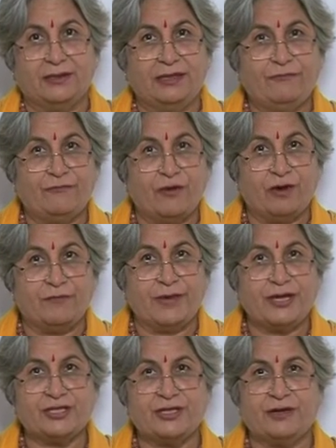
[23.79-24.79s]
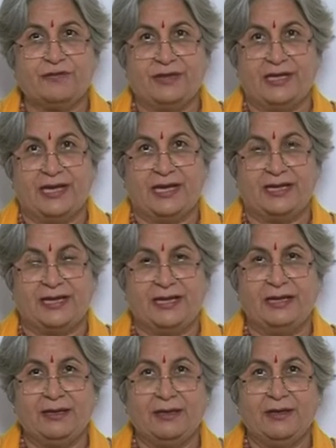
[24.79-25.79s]
The formation of
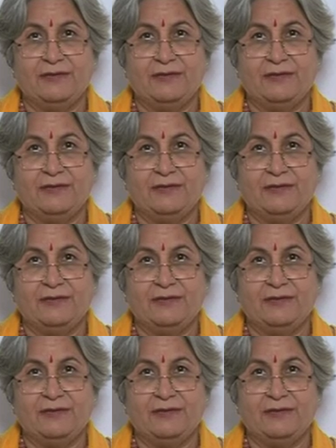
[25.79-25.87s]
DNA,